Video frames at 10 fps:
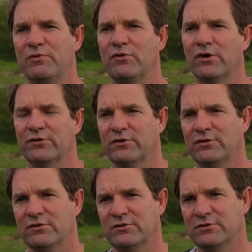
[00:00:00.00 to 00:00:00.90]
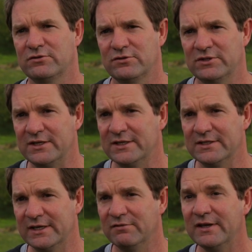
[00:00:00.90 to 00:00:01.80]
We've got
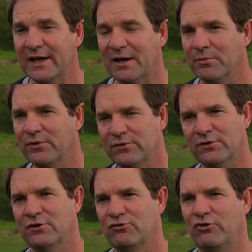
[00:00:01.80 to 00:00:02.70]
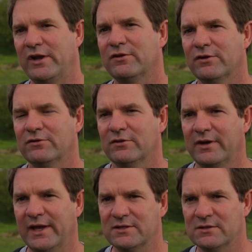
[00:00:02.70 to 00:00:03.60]
CCTV cameras trained onto the
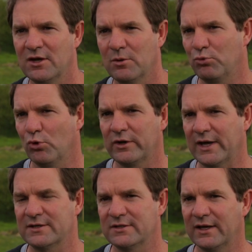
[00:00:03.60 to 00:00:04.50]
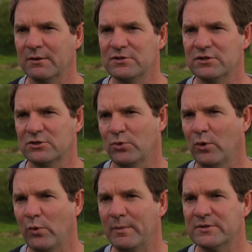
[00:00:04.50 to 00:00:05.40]
nest, broadcasting images to
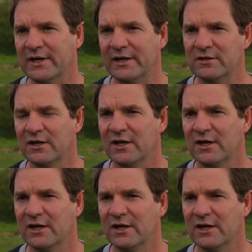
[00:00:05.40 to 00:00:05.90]
our website